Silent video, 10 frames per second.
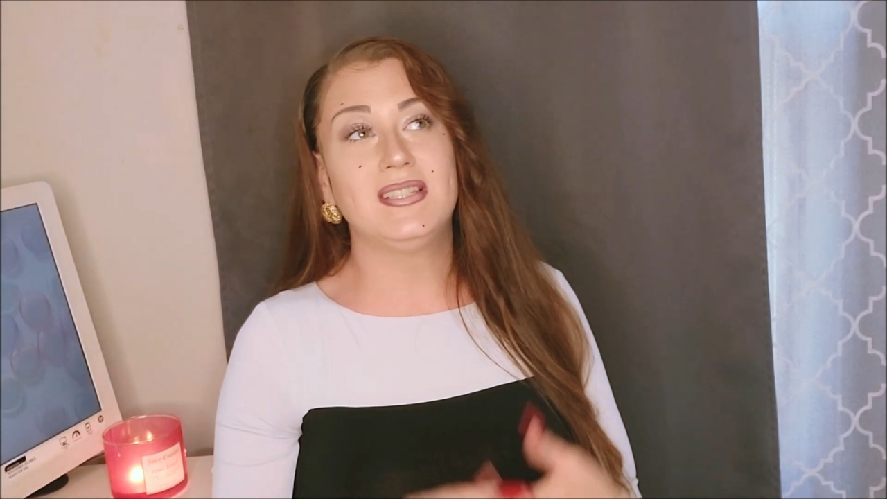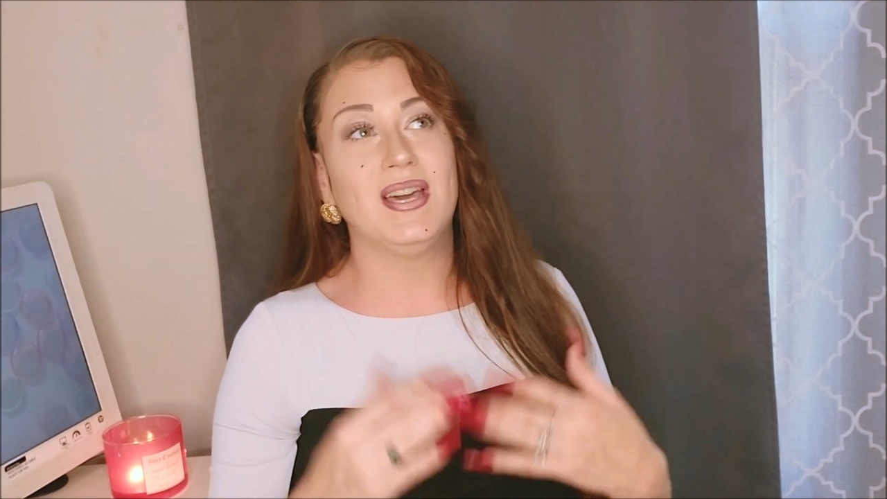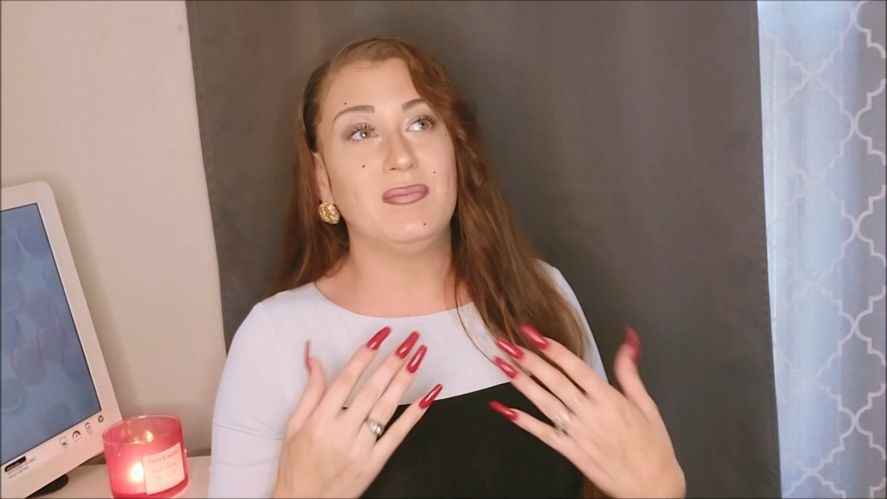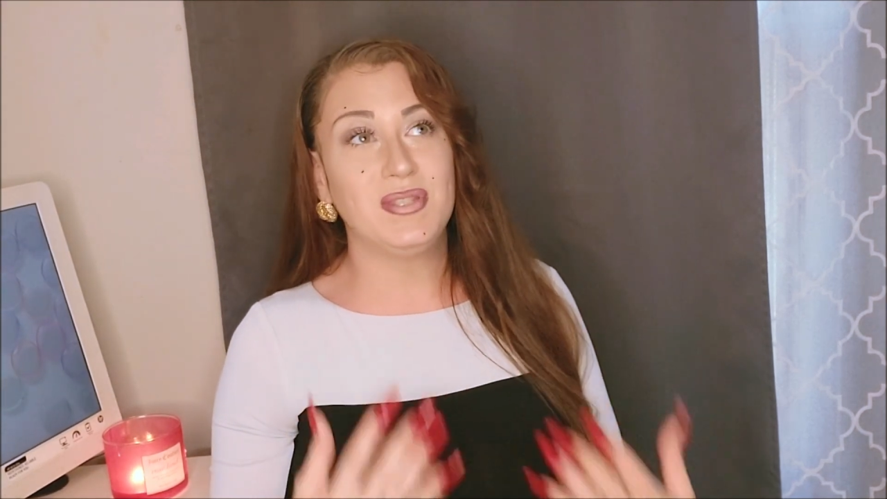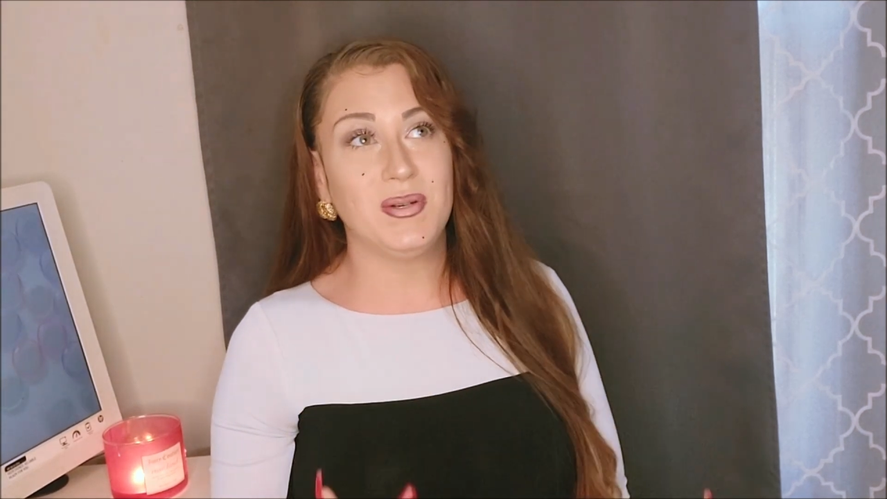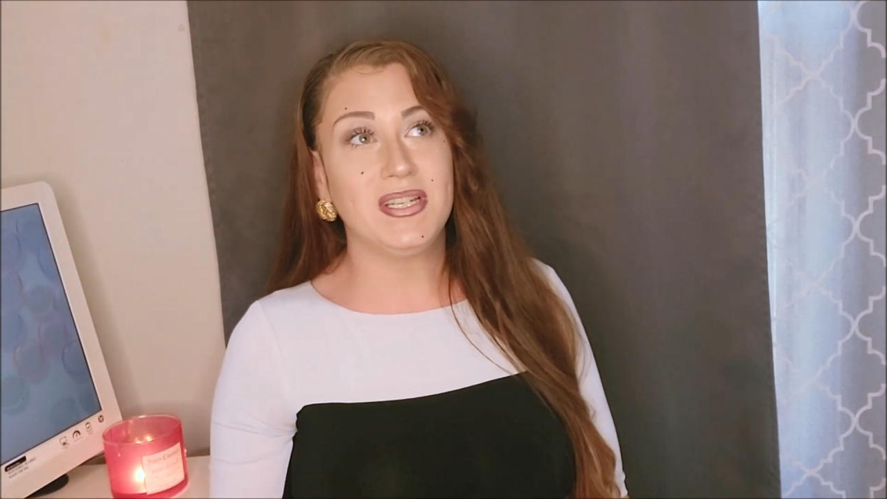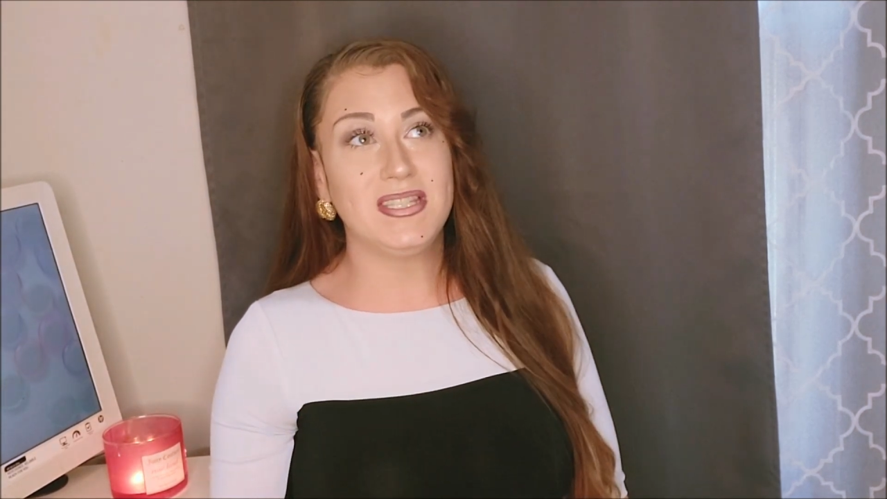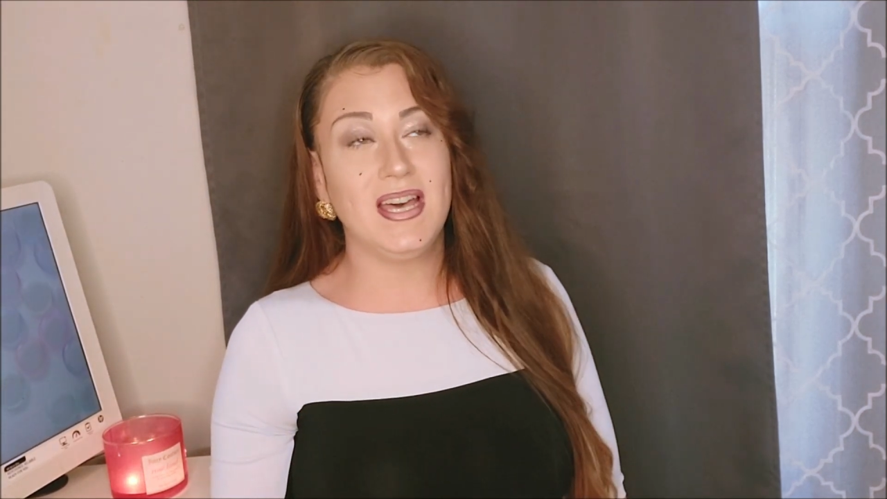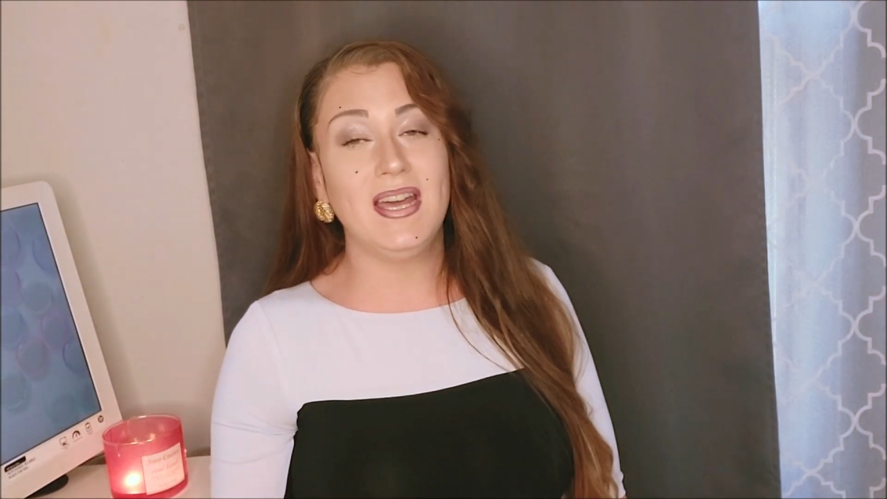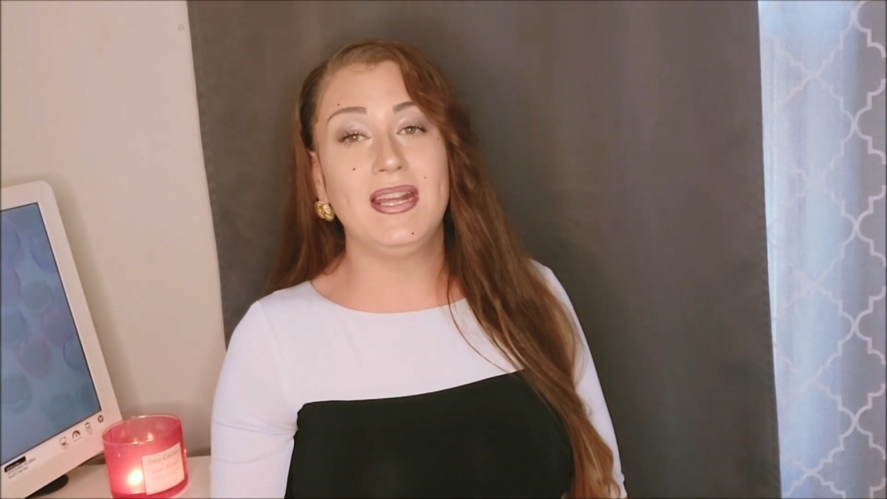I am so
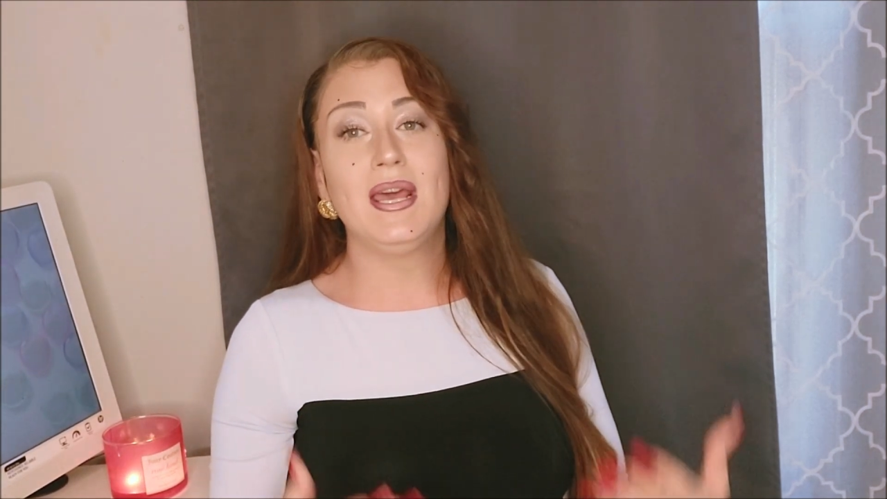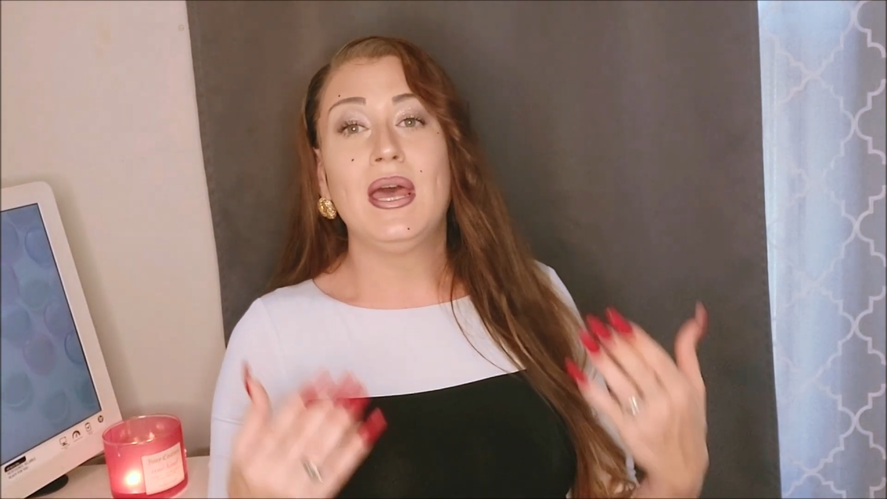excited.